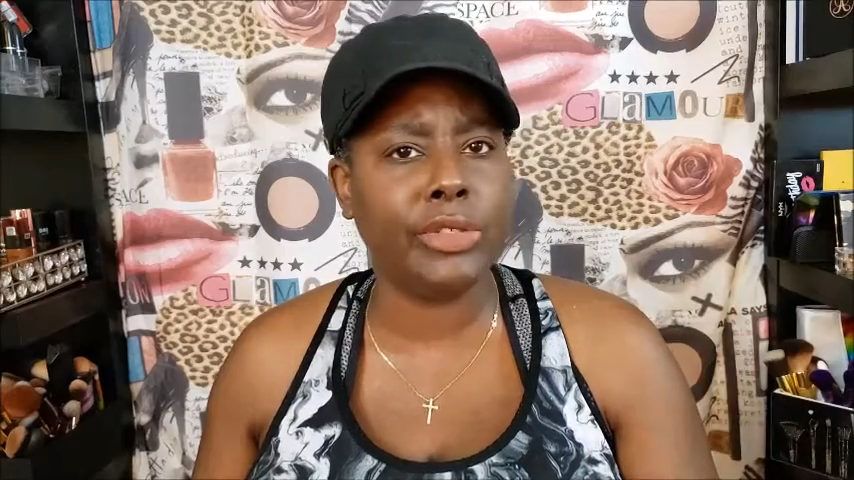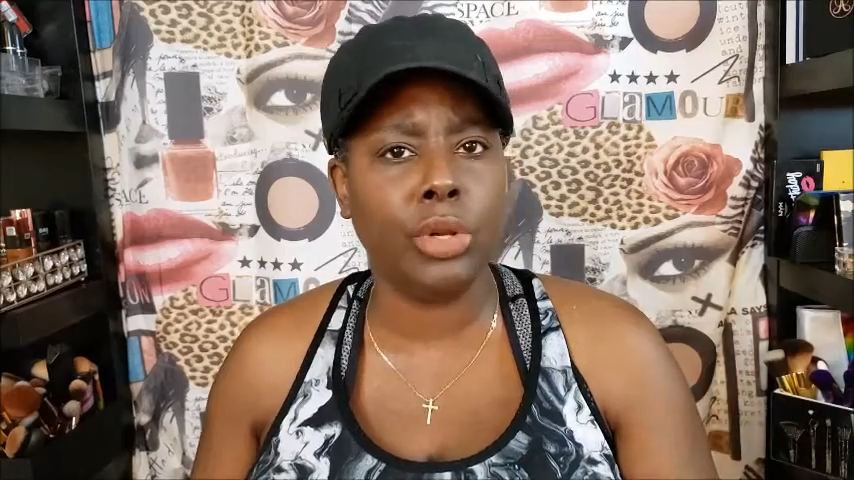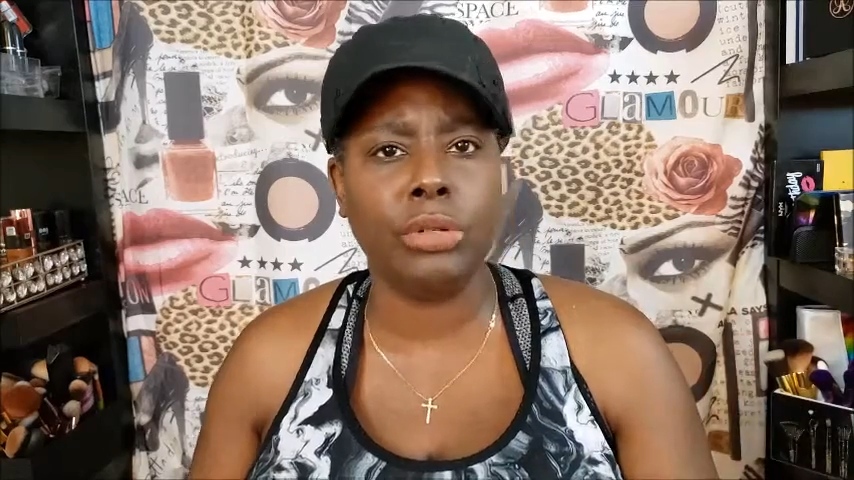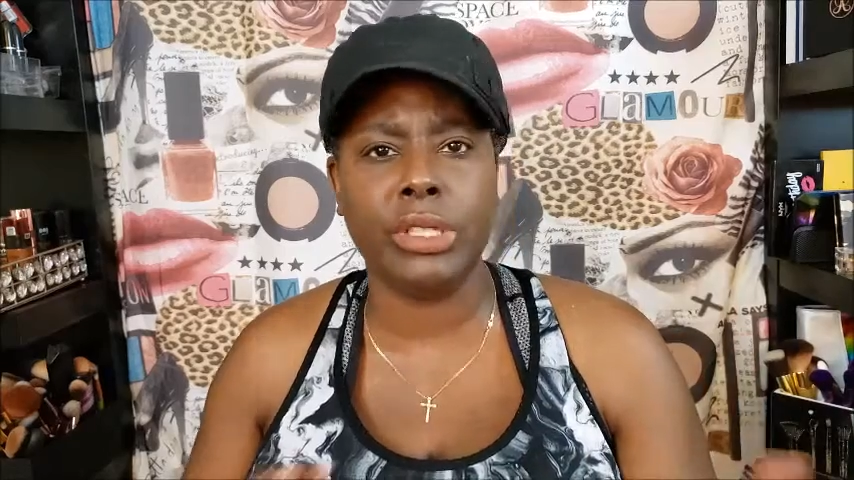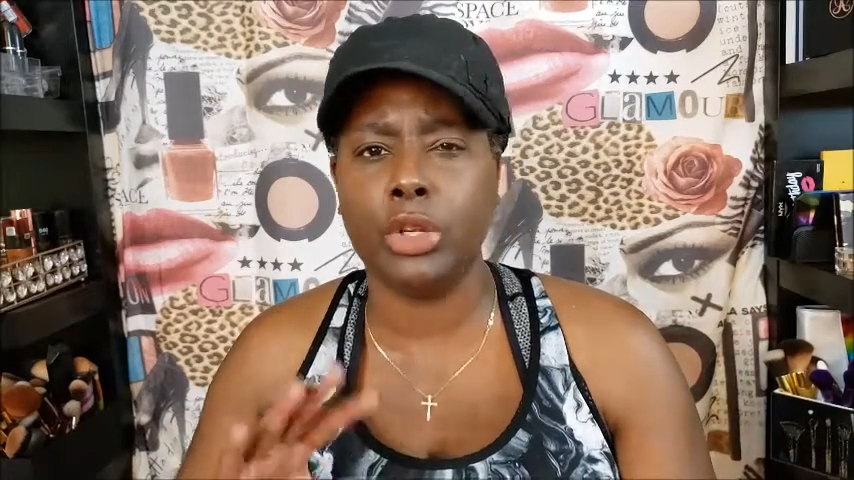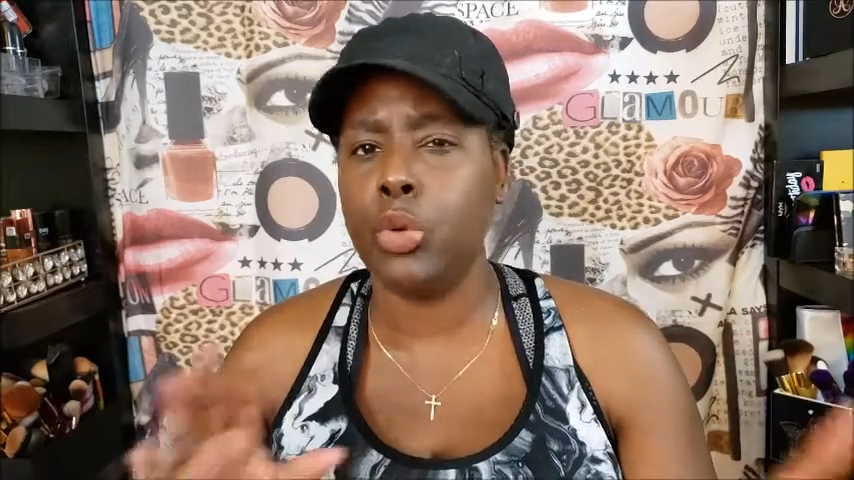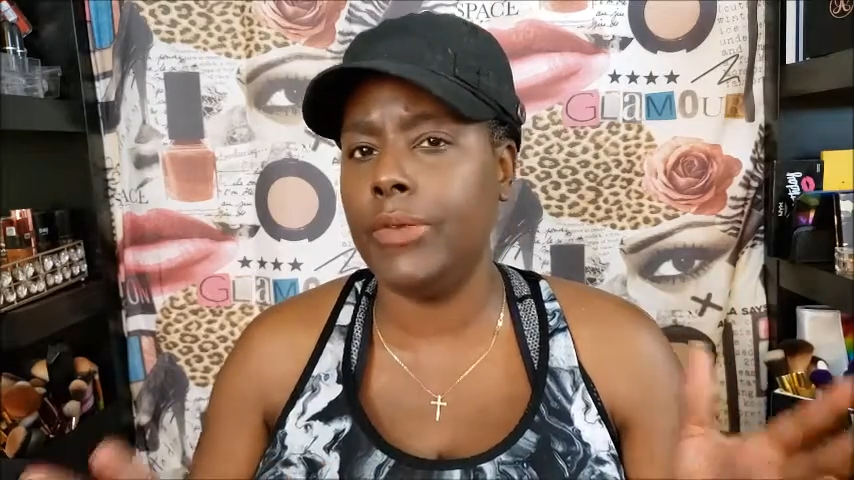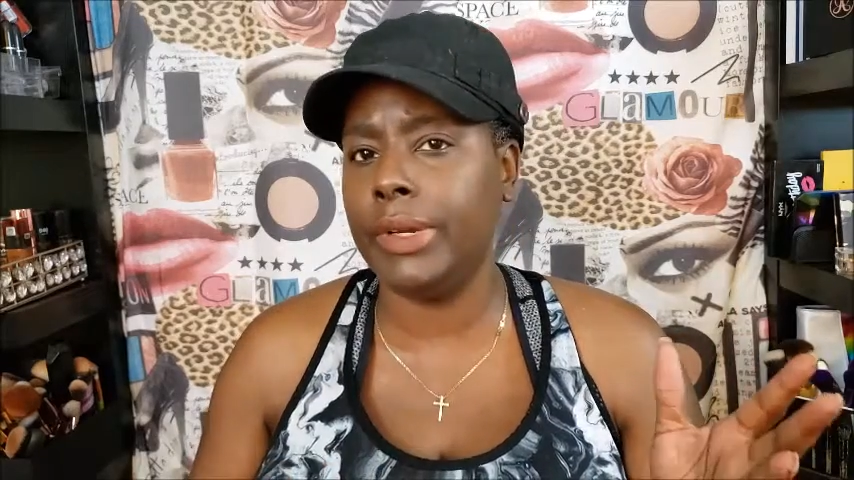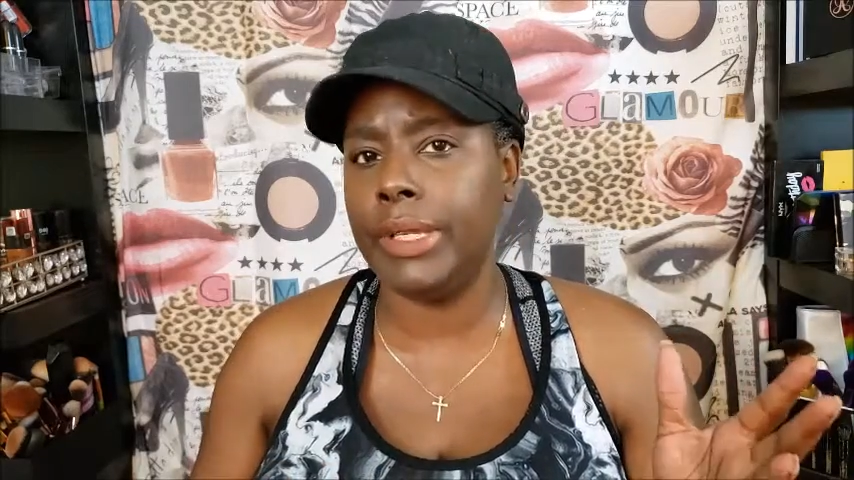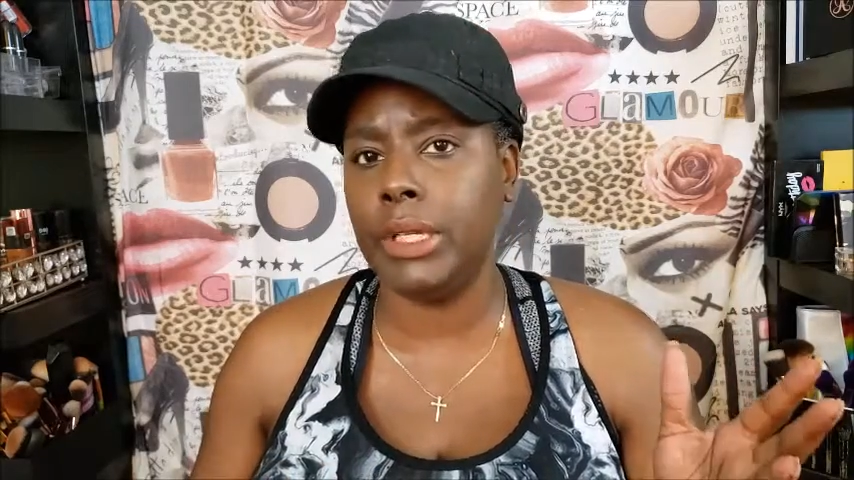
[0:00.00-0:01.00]
So it's
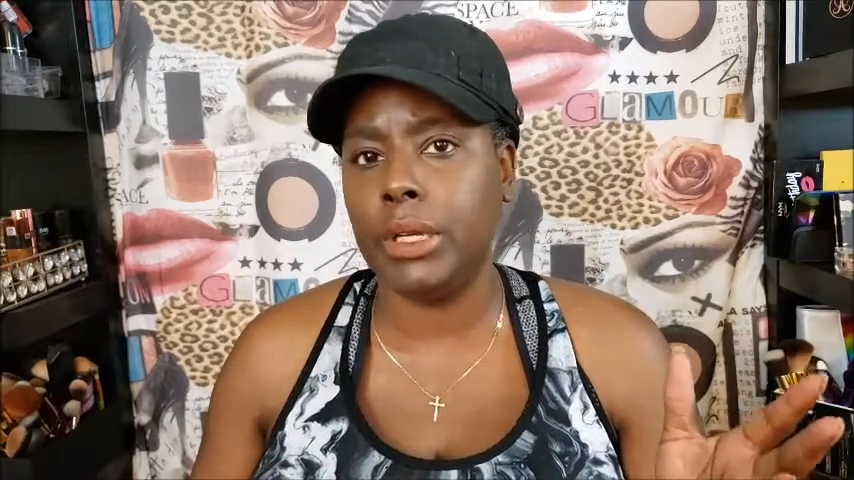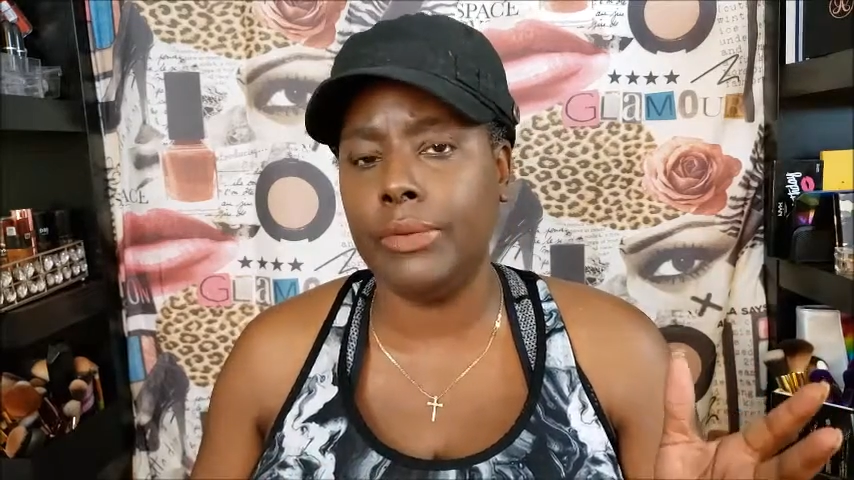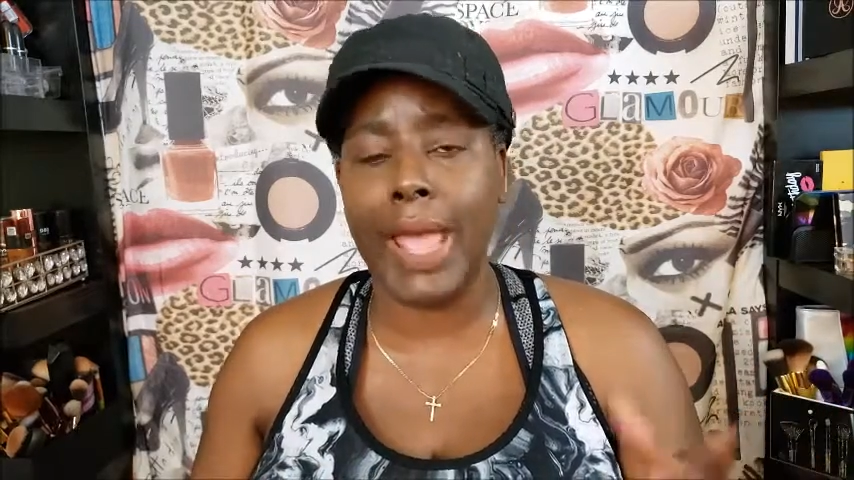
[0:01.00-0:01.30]
equivalent of a